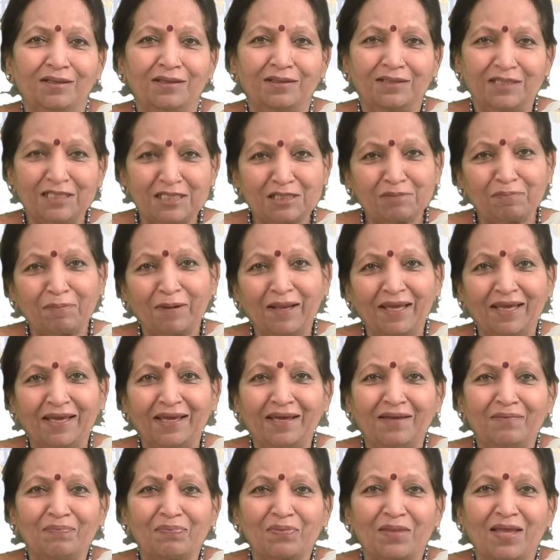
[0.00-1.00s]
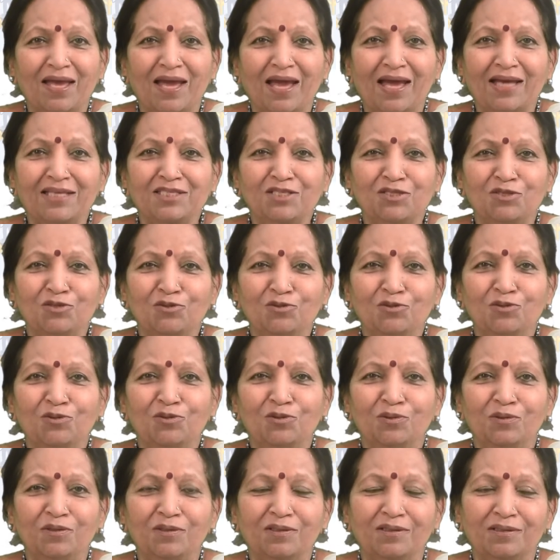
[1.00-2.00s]
display as you
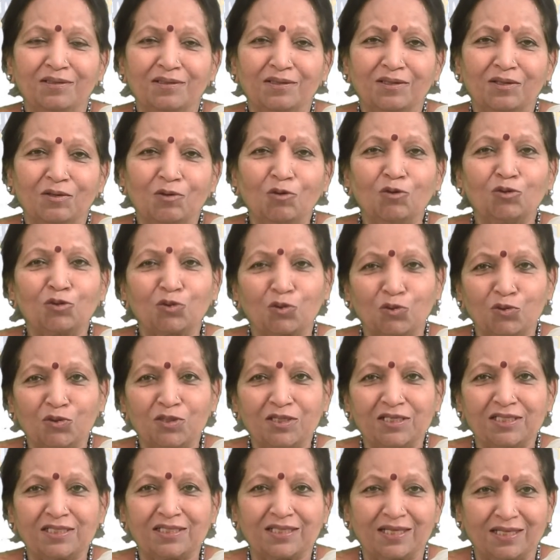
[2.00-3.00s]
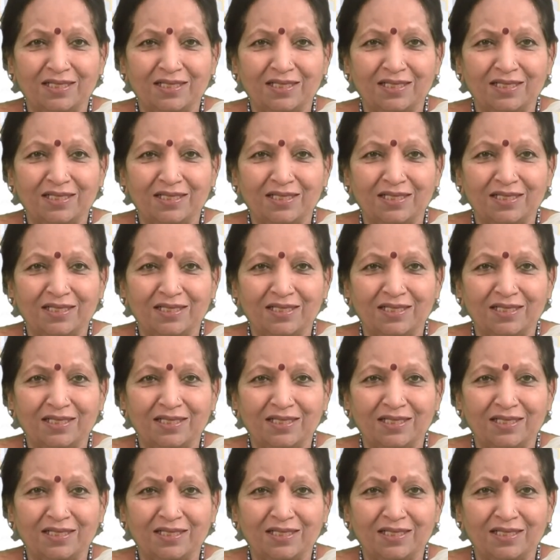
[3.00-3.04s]
go through this